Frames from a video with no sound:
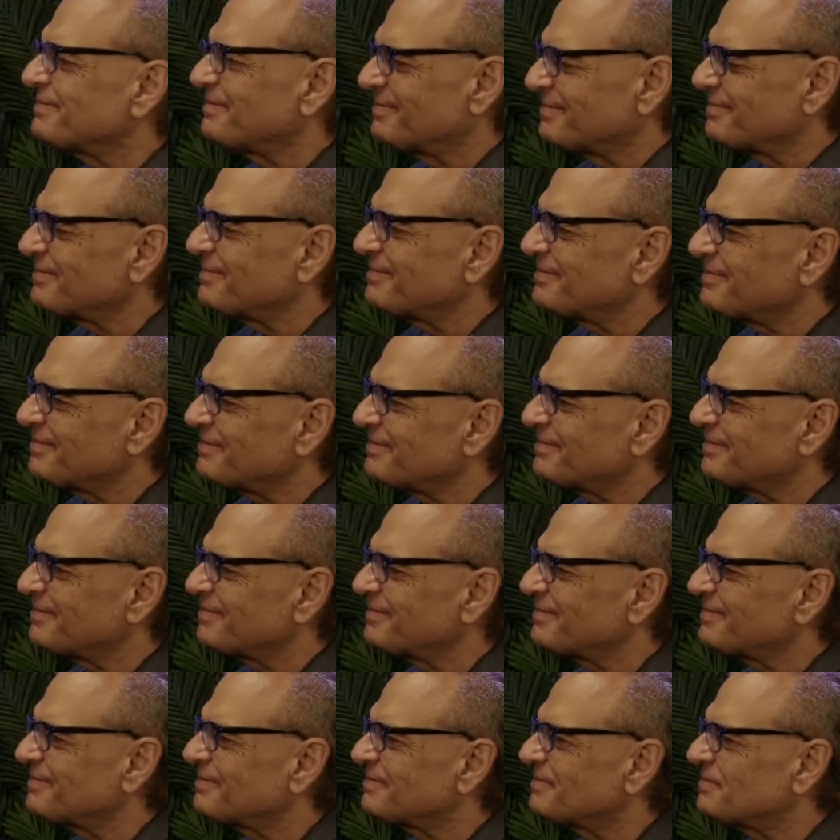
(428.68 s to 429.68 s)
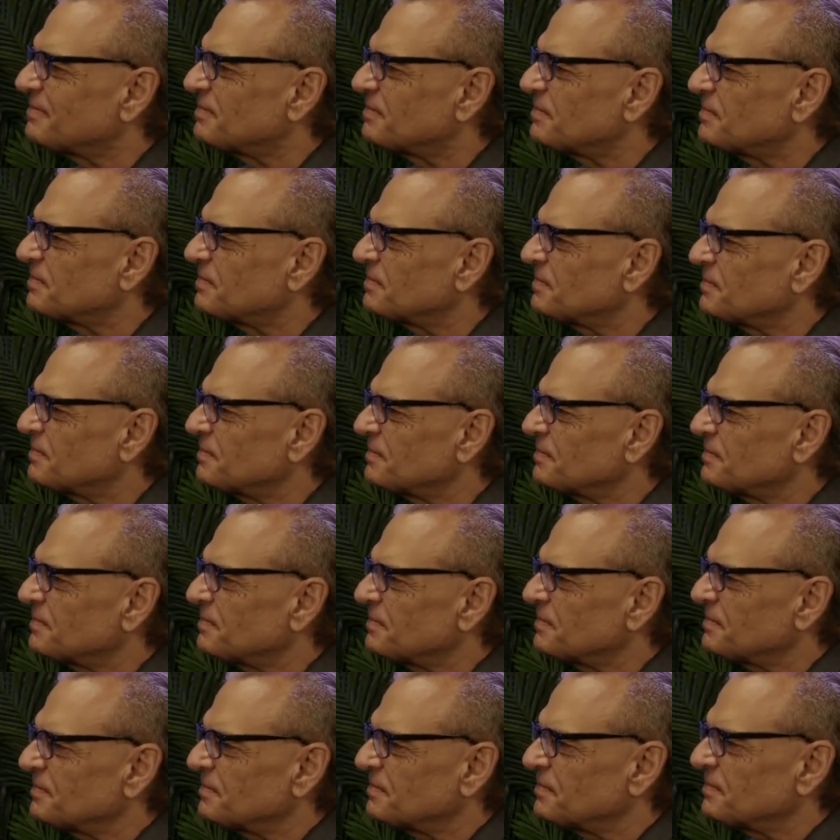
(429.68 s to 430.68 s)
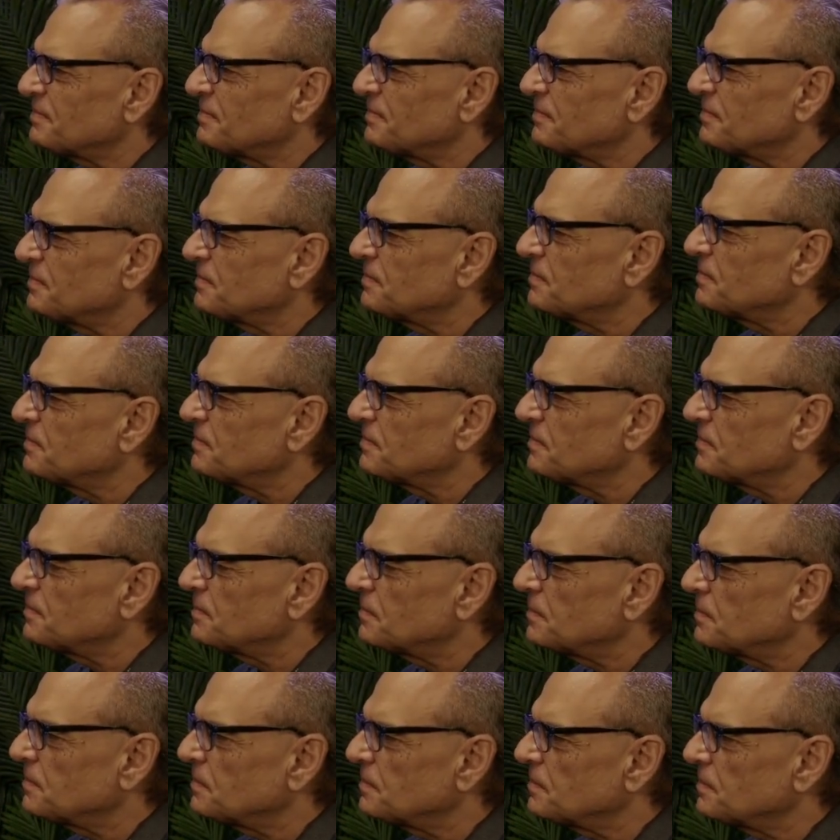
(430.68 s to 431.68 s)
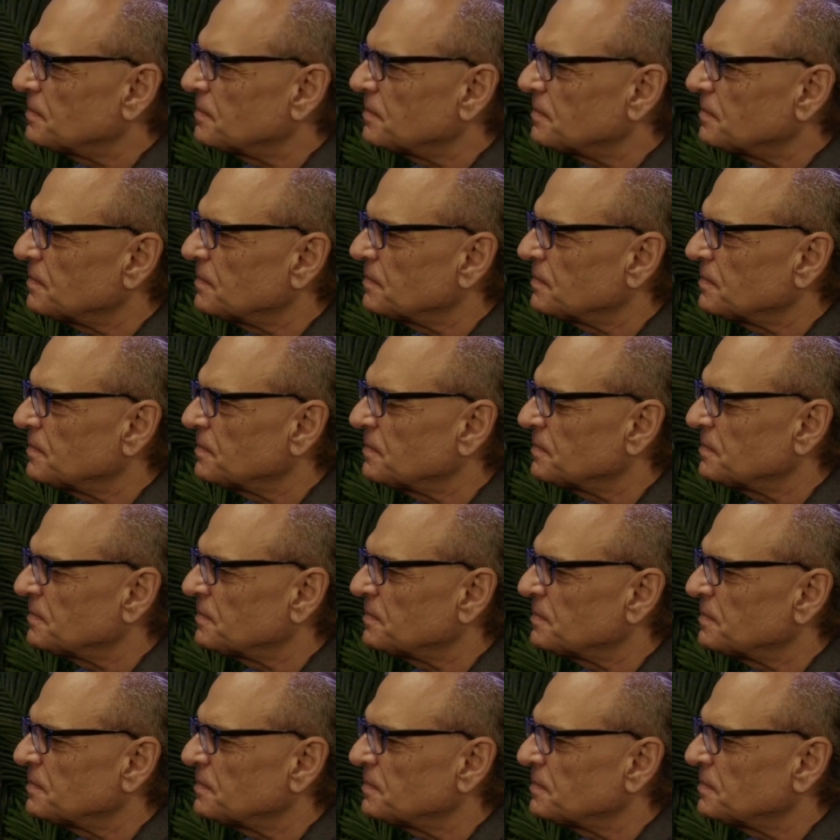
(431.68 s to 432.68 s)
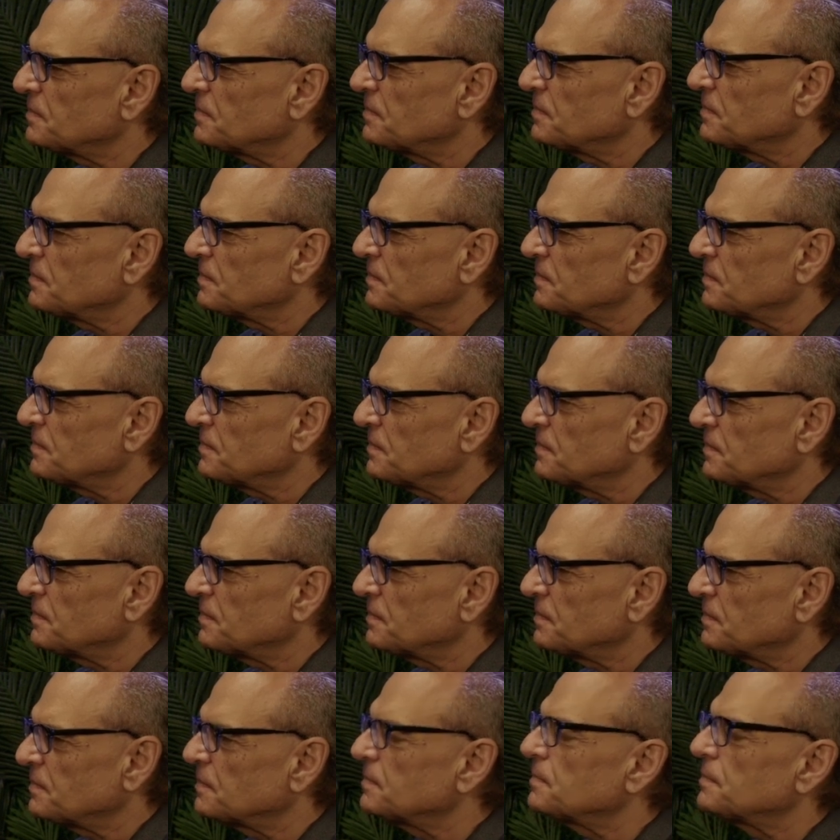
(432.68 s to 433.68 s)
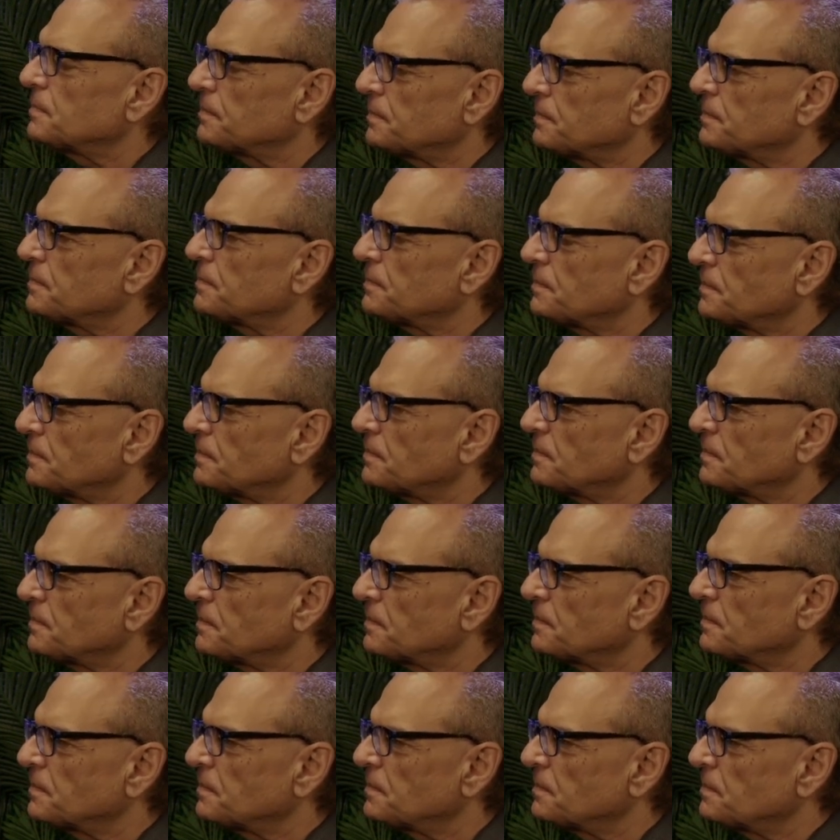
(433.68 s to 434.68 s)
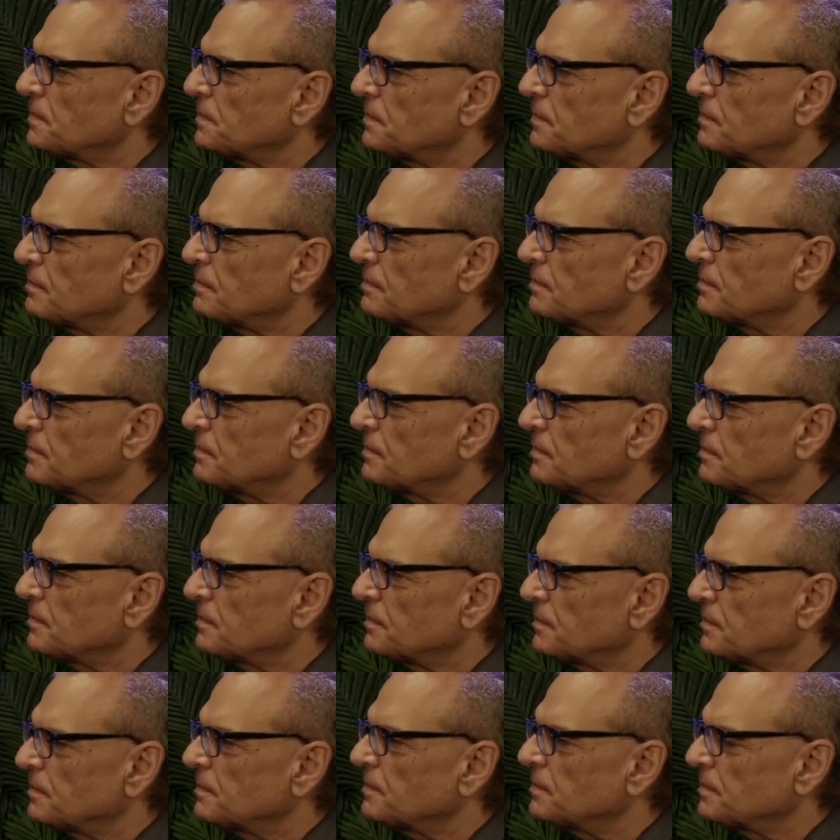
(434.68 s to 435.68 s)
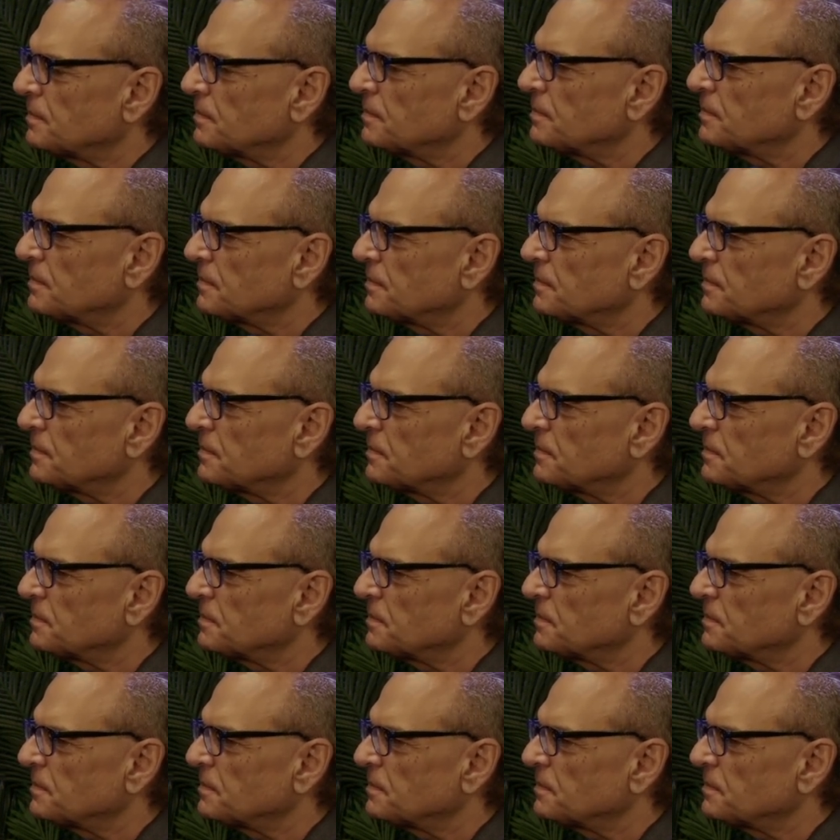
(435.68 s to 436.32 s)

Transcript: (silent)